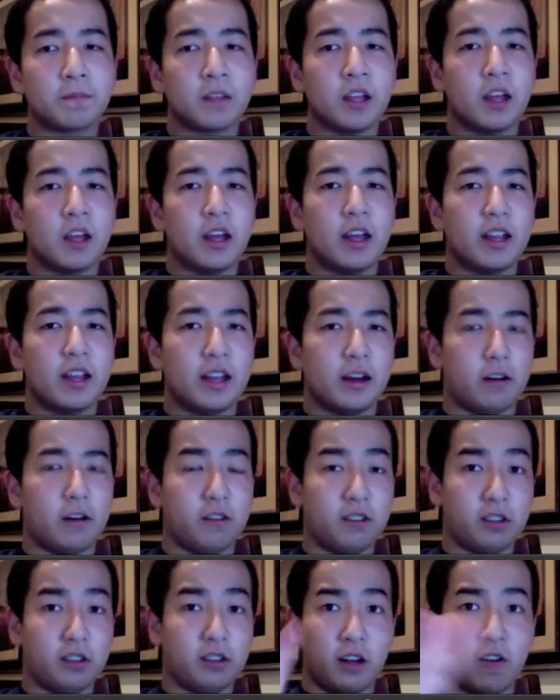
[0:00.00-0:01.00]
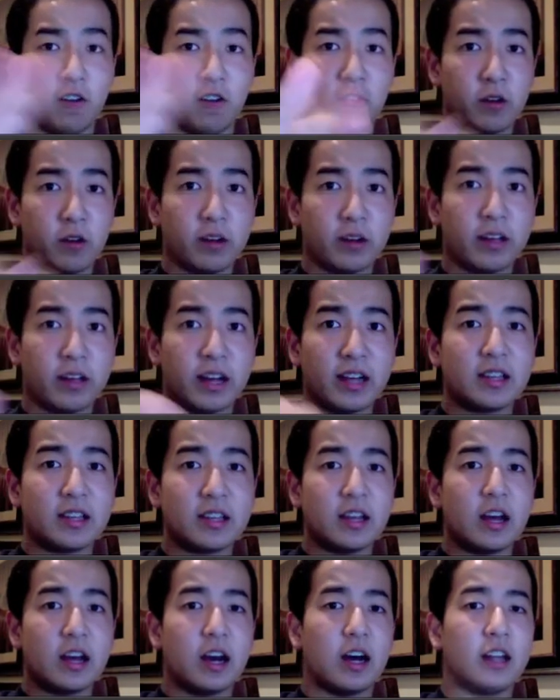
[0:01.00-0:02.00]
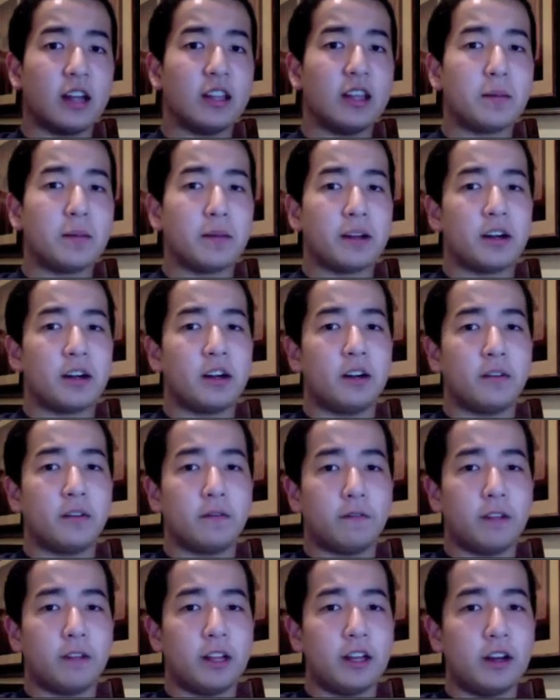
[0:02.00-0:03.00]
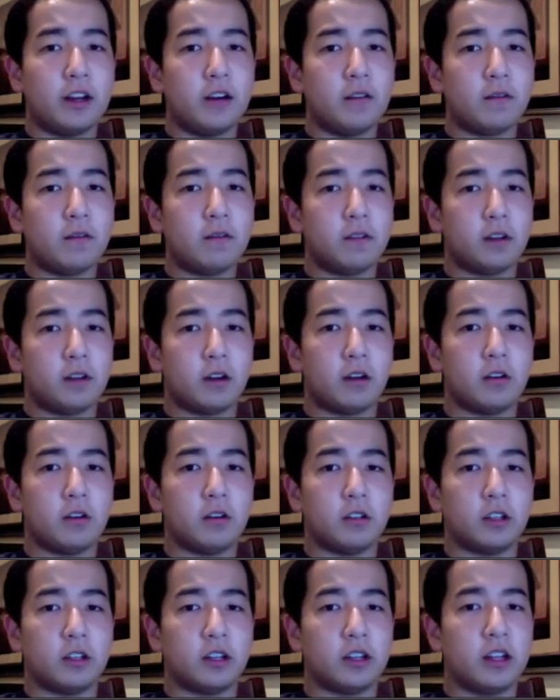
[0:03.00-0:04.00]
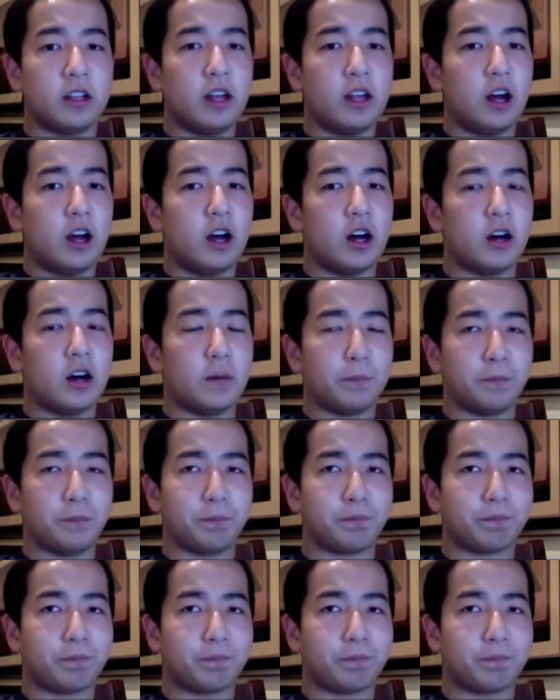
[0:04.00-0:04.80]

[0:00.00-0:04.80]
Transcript: Now, note real quick, guys, unlike my current video, oh, hold on, um,